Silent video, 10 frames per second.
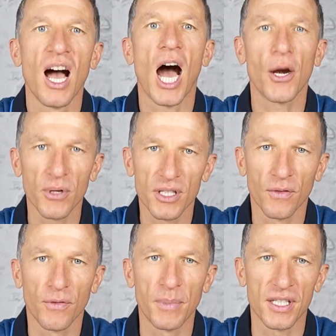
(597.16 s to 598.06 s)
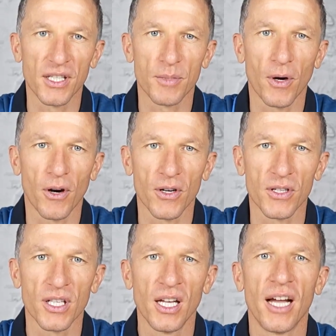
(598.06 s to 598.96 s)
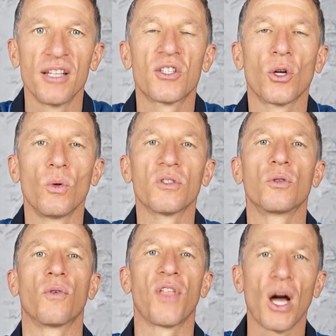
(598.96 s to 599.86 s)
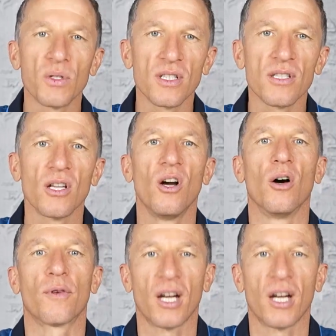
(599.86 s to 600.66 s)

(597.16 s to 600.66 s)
hundreds of business partners and sold to thousands of